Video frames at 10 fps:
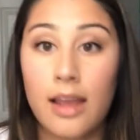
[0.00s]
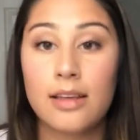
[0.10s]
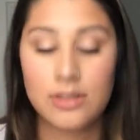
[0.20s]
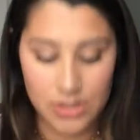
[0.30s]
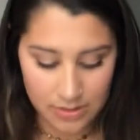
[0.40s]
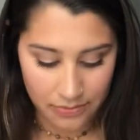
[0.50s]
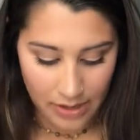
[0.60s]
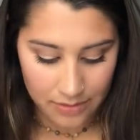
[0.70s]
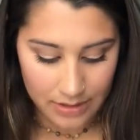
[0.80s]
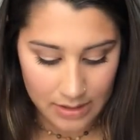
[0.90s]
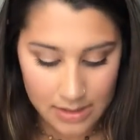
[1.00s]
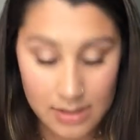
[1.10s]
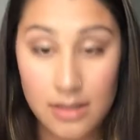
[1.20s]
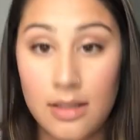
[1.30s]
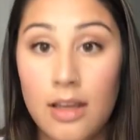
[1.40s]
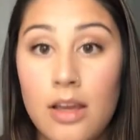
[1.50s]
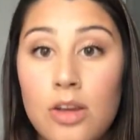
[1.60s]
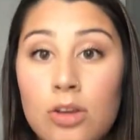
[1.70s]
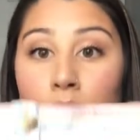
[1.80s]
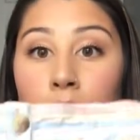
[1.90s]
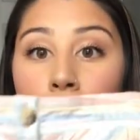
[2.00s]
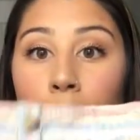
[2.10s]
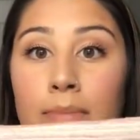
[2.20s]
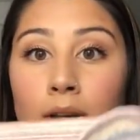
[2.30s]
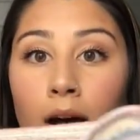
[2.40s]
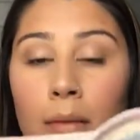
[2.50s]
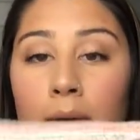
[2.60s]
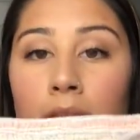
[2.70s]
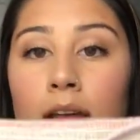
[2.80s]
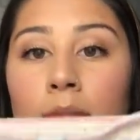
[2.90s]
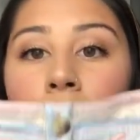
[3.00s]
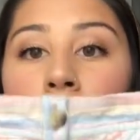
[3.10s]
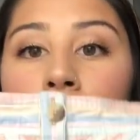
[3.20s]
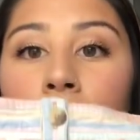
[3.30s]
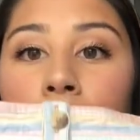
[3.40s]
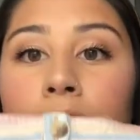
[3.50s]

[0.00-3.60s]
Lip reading: I just found this crop top. I thought it'd be good for